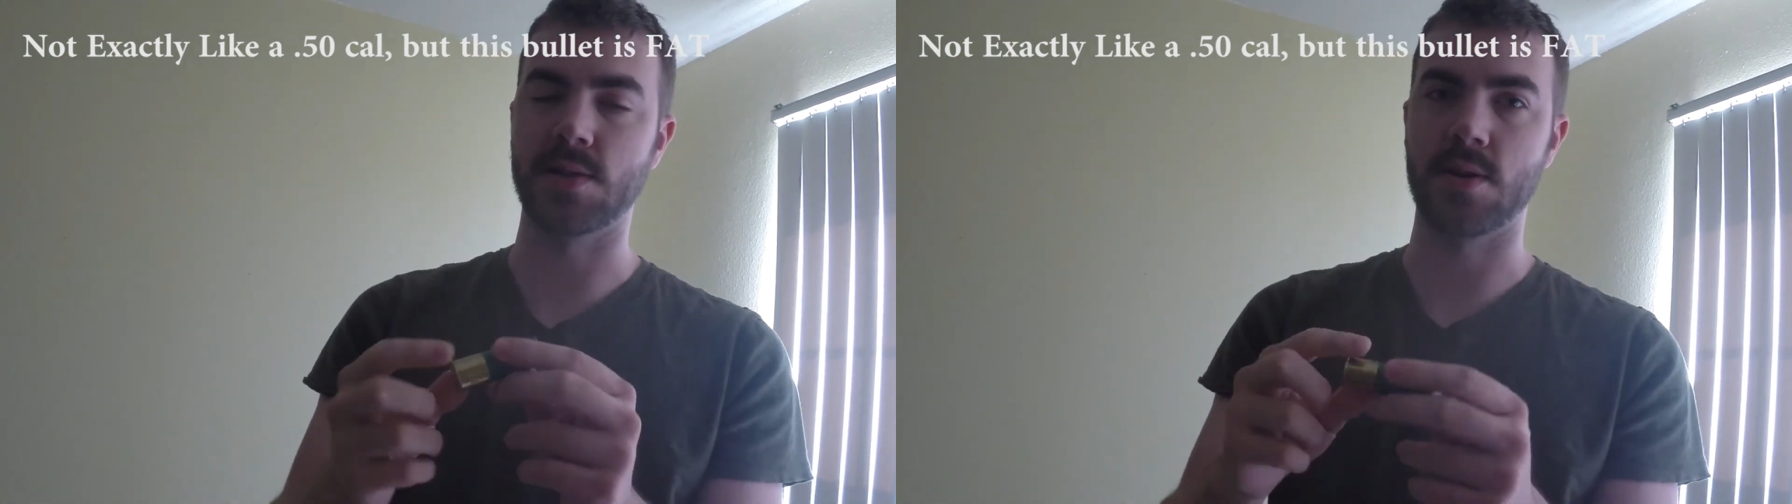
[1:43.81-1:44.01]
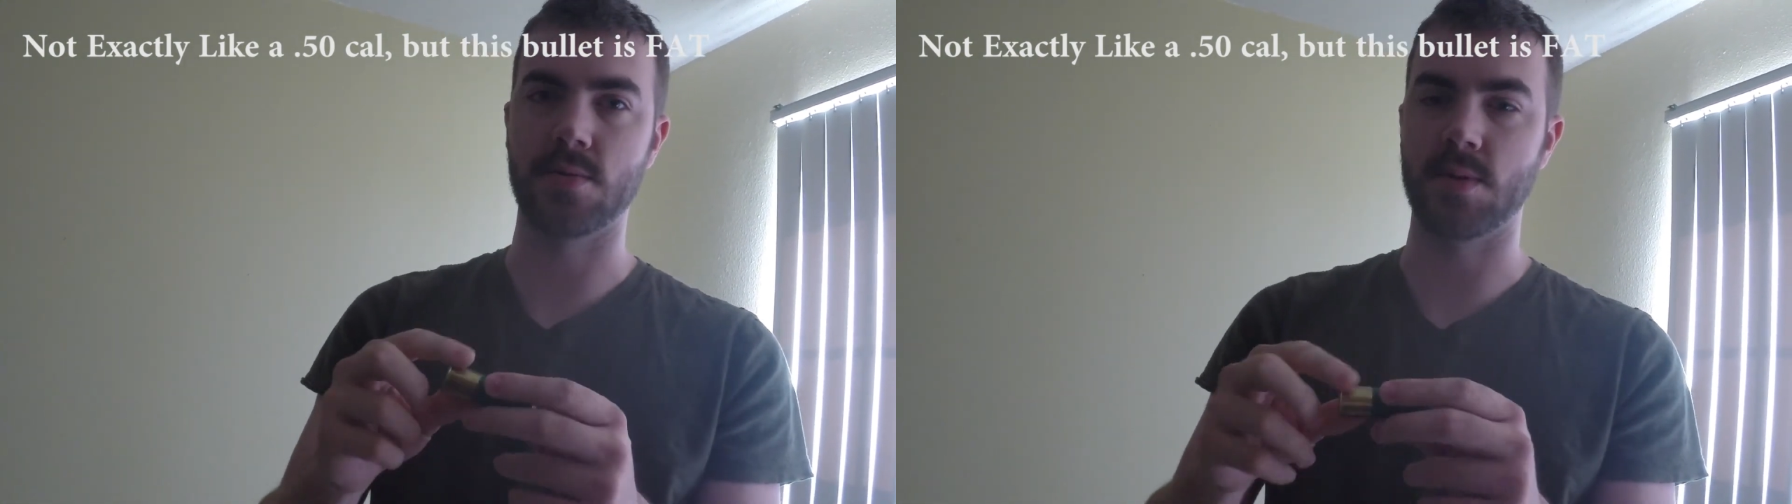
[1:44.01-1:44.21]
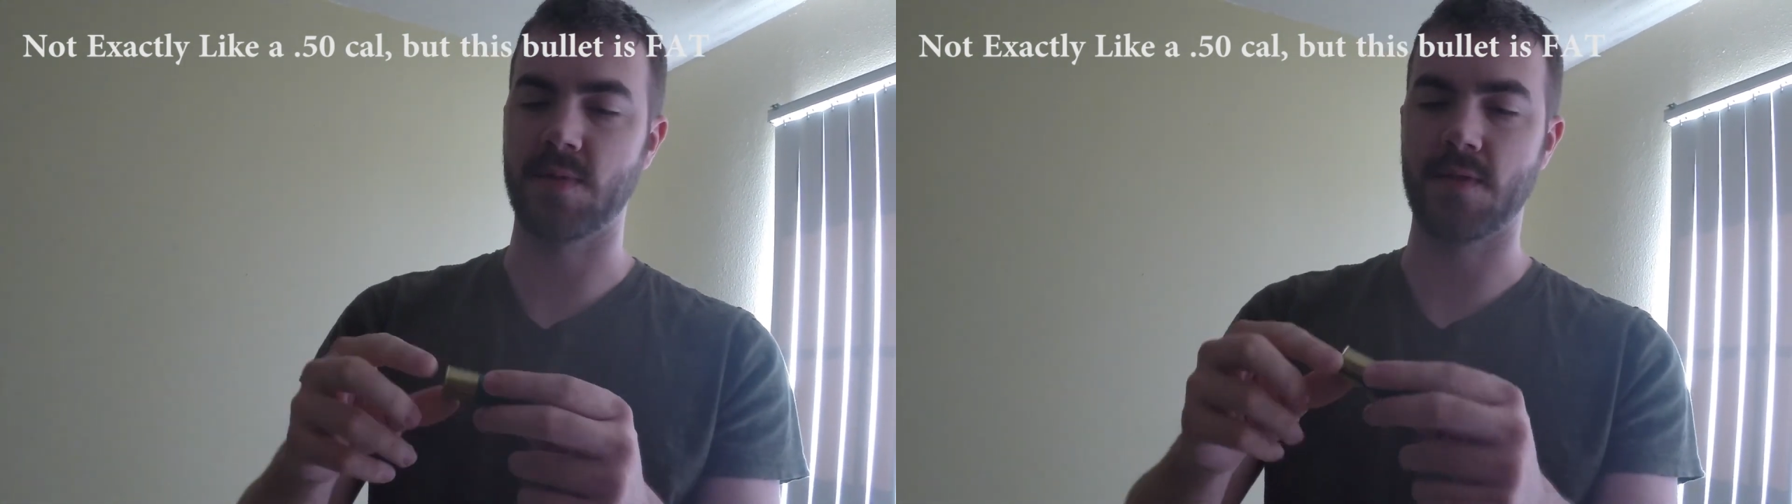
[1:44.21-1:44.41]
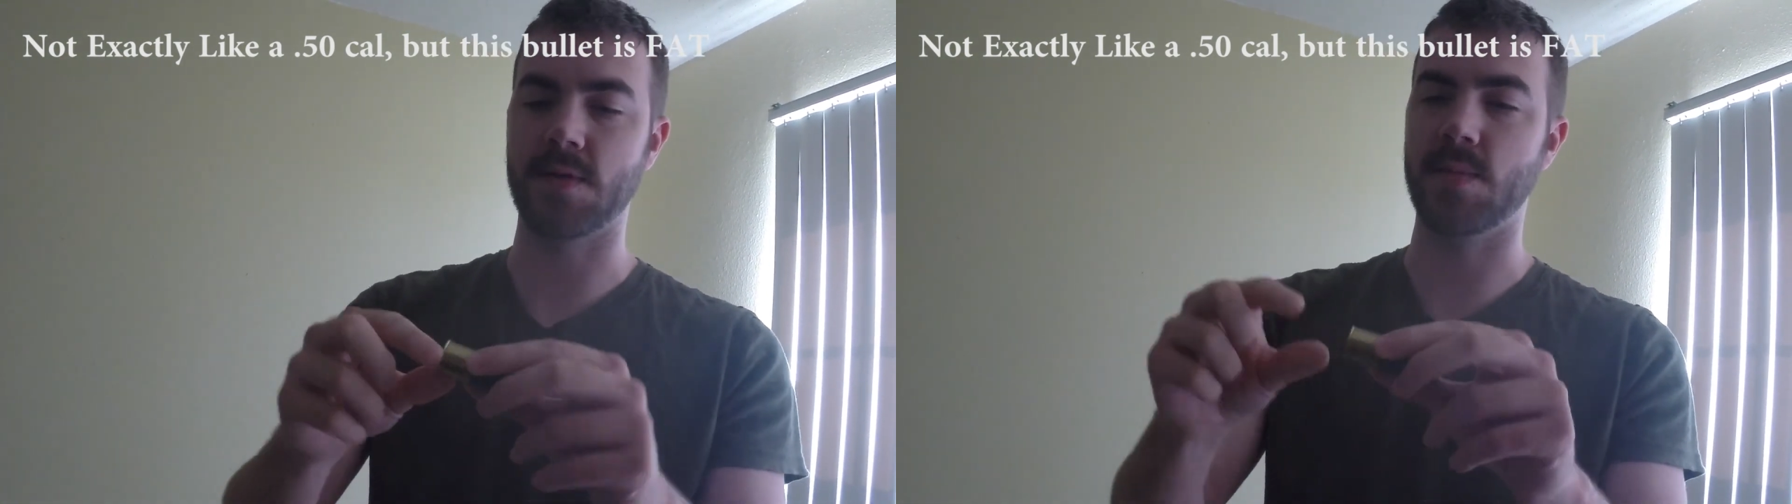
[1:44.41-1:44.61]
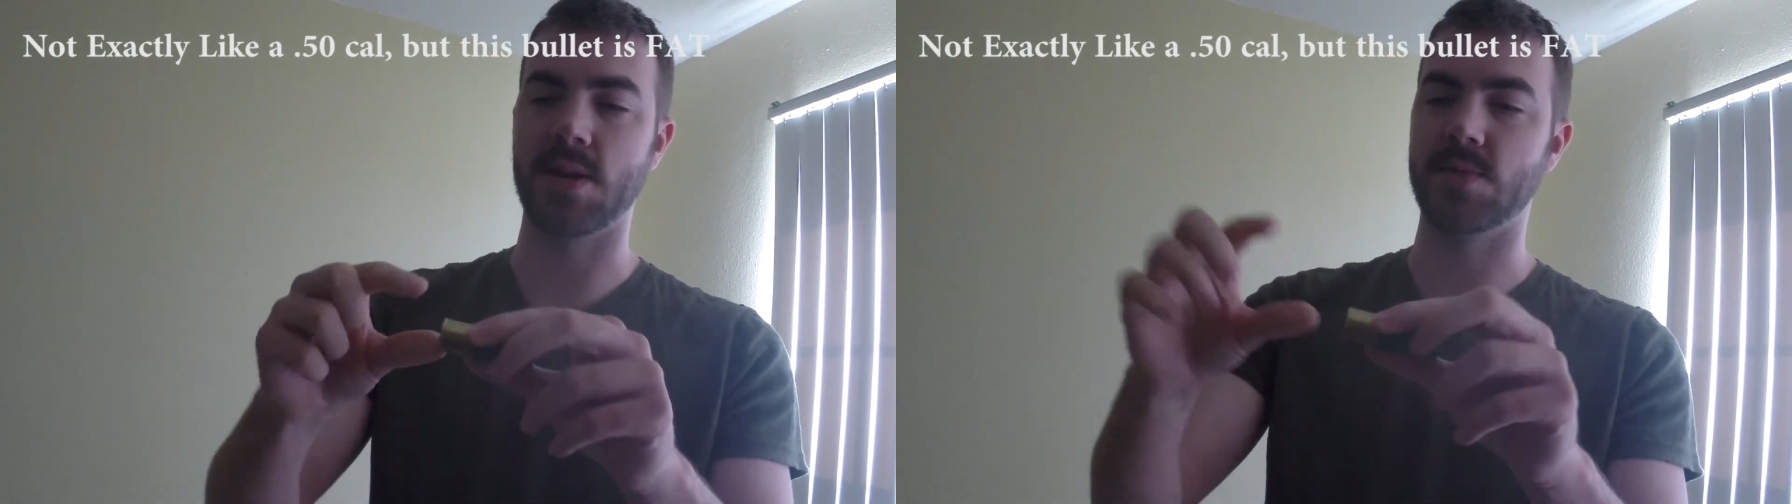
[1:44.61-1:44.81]
you know, the
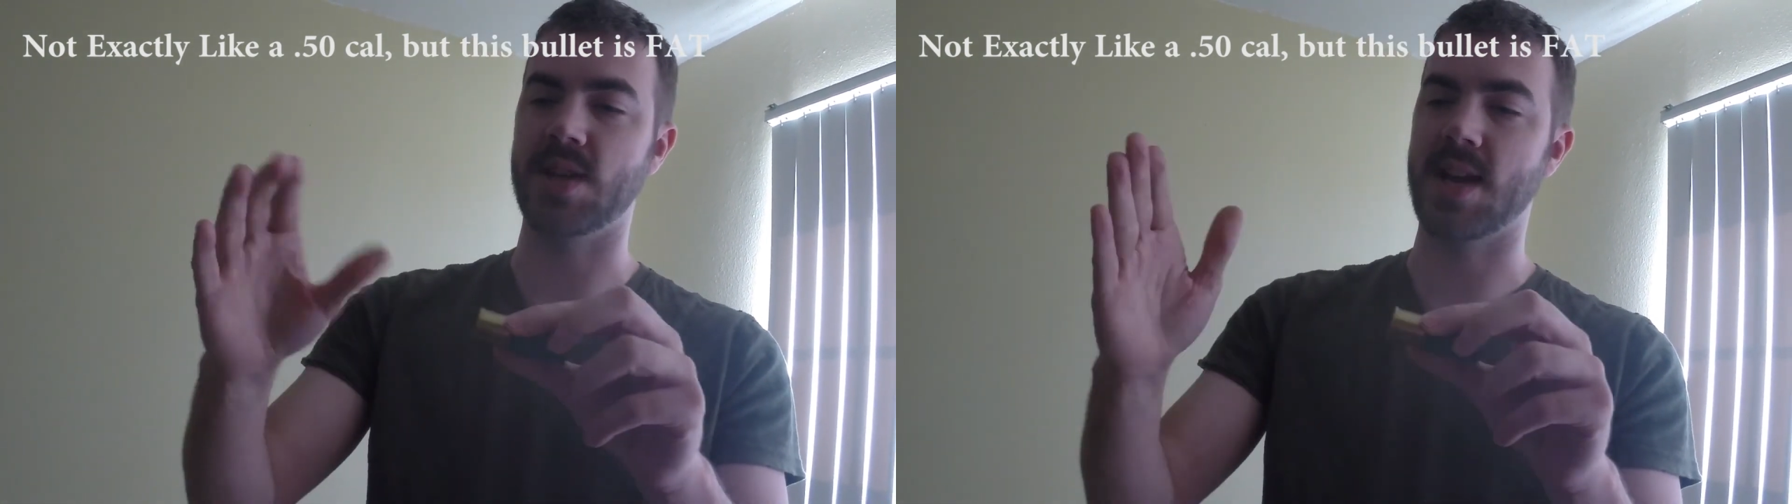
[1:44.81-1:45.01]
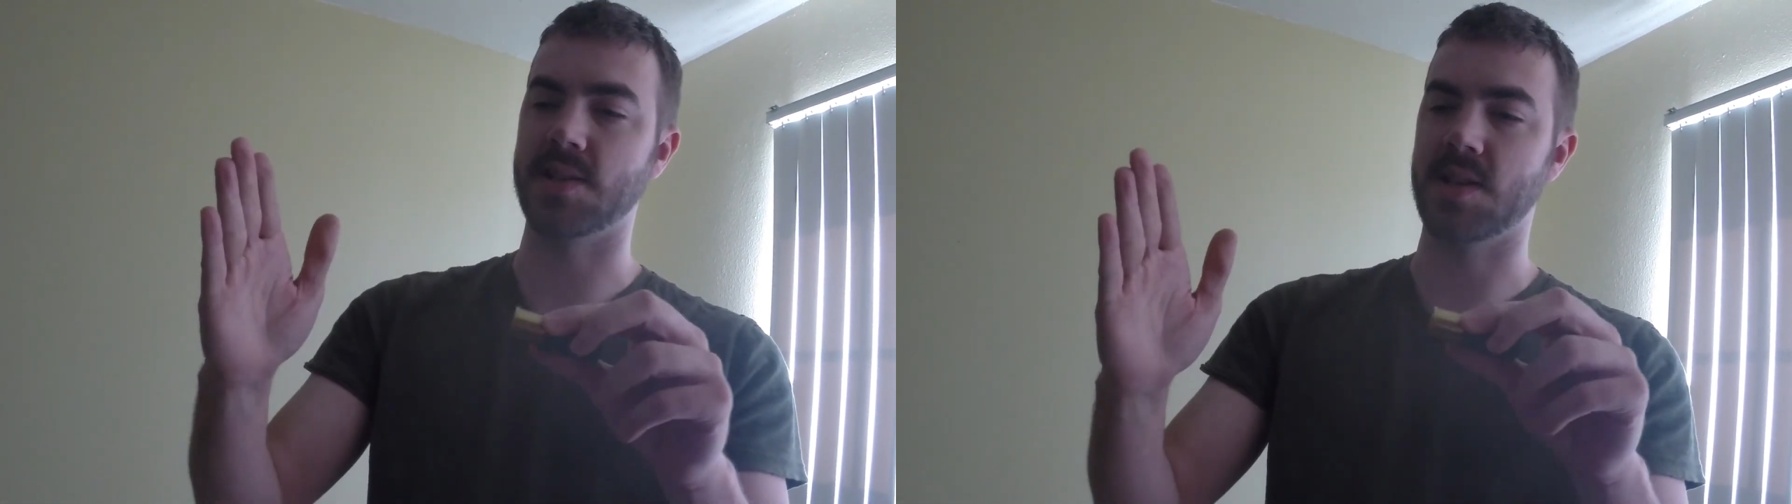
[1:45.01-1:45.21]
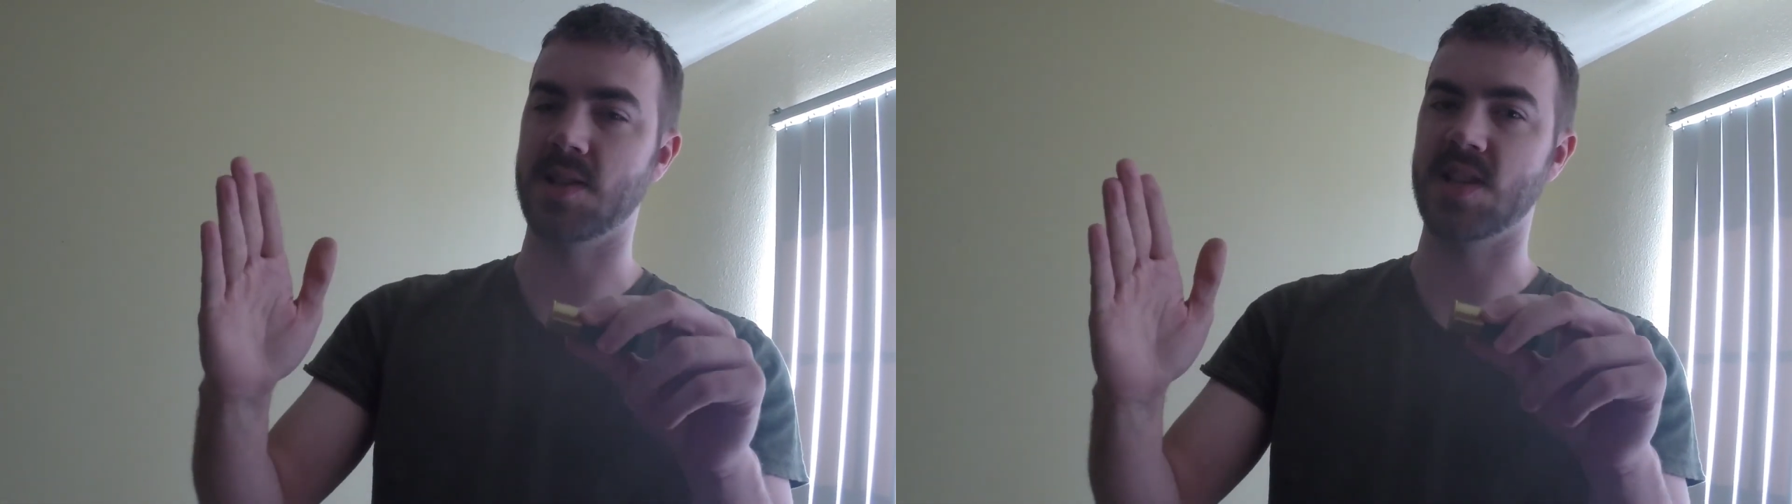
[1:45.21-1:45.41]
50 BMG has like